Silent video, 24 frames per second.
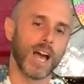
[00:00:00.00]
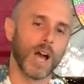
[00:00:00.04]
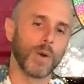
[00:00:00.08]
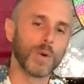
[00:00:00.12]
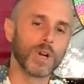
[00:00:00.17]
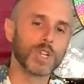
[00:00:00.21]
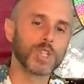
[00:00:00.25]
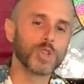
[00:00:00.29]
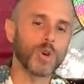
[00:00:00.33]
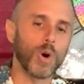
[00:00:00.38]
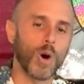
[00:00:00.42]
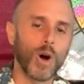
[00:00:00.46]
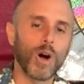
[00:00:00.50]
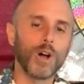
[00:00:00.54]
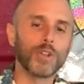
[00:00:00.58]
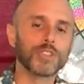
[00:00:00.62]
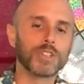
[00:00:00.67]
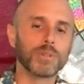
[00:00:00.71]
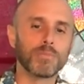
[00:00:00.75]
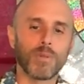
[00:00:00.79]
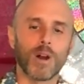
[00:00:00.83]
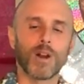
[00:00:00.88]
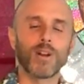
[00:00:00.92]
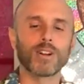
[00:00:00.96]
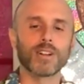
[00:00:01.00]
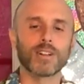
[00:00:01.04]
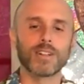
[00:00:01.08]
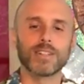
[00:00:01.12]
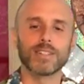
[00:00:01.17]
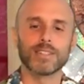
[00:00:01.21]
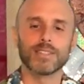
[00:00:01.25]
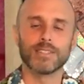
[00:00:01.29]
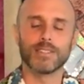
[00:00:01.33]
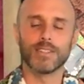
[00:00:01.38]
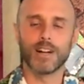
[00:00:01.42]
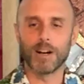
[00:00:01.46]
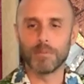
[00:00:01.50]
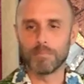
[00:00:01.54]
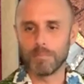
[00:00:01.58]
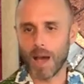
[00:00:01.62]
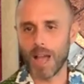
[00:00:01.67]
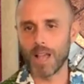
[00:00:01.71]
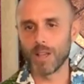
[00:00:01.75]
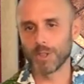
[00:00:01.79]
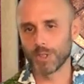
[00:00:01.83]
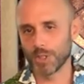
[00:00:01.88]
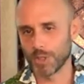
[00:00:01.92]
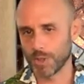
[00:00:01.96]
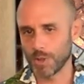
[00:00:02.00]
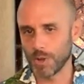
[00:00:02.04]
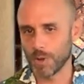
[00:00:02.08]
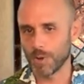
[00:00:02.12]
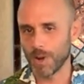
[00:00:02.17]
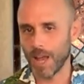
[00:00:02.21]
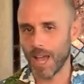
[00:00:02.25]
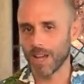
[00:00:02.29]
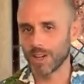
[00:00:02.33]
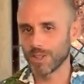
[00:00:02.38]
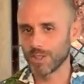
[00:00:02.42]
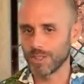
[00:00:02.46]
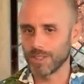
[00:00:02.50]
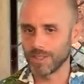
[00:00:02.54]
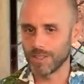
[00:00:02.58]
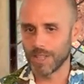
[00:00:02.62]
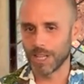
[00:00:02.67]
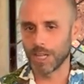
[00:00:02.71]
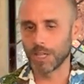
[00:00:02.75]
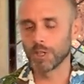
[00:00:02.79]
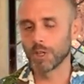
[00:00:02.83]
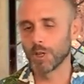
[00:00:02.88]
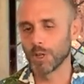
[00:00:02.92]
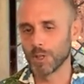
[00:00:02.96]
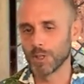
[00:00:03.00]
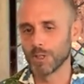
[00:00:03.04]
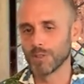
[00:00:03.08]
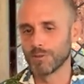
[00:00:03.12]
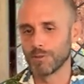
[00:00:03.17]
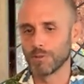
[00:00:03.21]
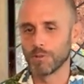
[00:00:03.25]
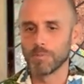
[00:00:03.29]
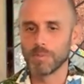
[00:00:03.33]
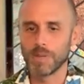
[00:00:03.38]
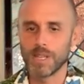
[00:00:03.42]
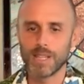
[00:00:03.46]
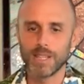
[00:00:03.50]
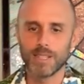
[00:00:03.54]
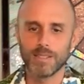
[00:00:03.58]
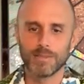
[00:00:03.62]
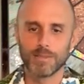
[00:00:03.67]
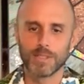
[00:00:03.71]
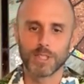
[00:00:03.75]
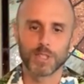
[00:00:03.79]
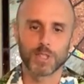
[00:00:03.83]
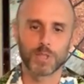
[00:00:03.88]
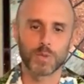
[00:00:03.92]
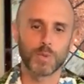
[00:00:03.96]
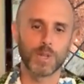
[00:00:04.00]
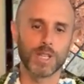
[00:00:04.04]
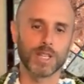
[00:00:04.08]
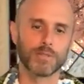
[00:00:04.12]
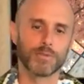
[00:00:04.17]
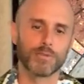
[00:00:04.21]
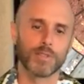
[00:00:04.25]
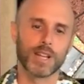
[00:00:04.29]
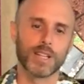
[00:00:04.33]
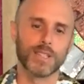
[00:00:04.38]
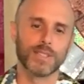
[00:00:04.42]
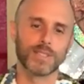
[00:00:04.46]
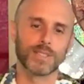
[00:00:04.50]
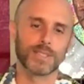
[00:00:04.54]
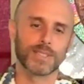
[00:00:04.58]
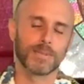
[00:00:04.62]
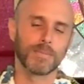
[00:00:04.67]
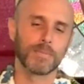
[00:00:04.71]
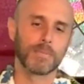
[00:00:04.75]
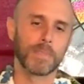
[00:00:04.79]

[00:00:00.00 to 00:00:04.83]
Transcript: I want you all to mark a milestone, actually, that occurred for me this week, friends.